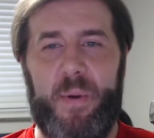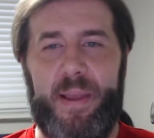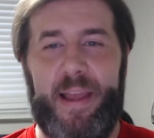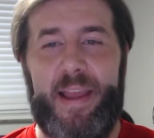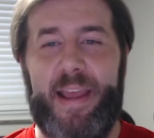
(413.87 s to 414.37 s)

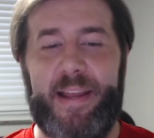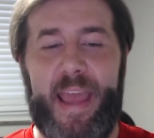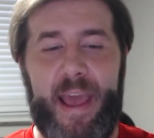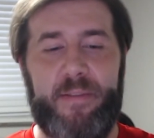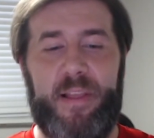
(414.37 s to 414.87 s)

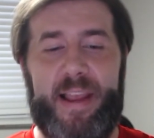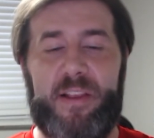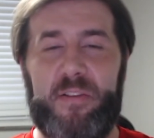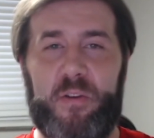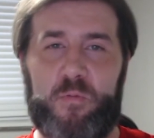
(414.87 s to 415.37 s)
again, like
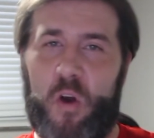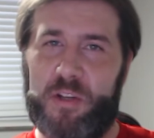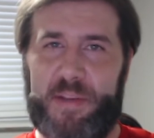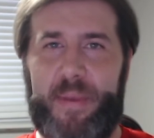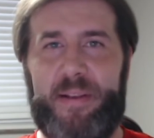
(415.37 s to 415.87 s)
the
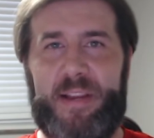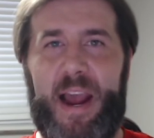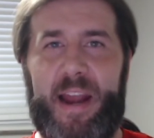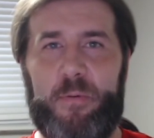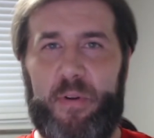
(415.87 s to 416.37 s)
roles have been
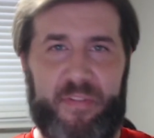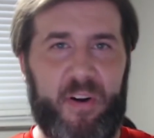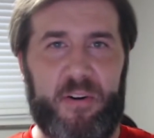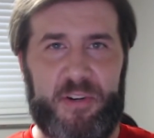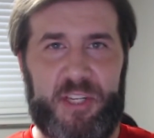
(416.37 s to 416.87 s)
kind of
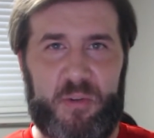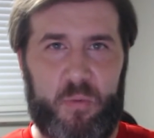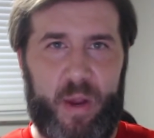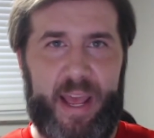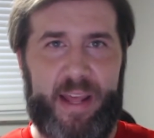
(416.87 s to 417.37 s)
reversed
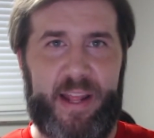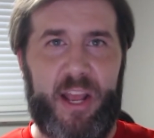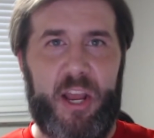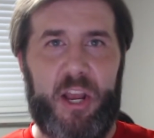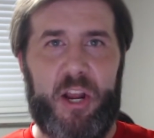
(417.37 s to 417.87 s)
with
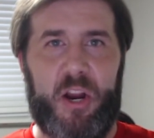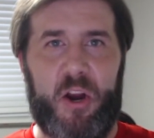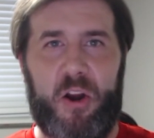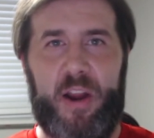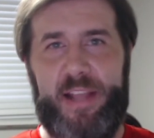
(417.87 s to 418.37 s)

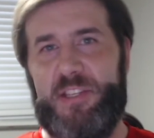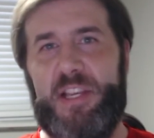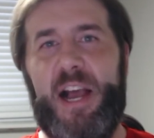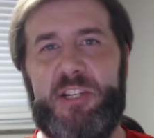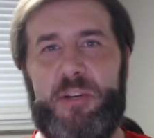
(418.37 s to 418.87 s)
her and
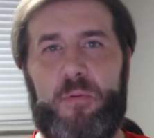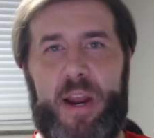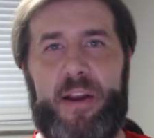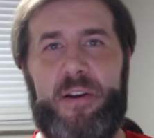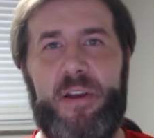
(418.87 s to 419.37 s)
Sasha,
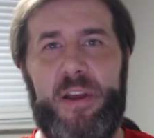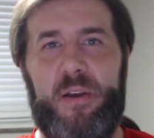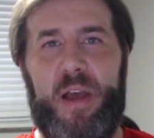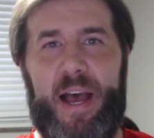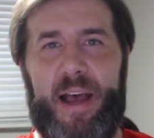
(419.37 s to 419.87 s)
where
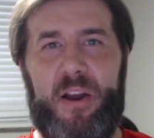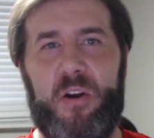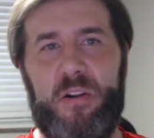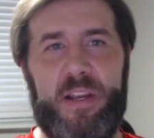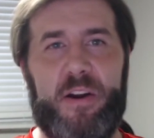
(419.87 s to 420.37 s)

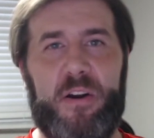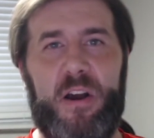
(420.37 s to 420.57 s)
earlier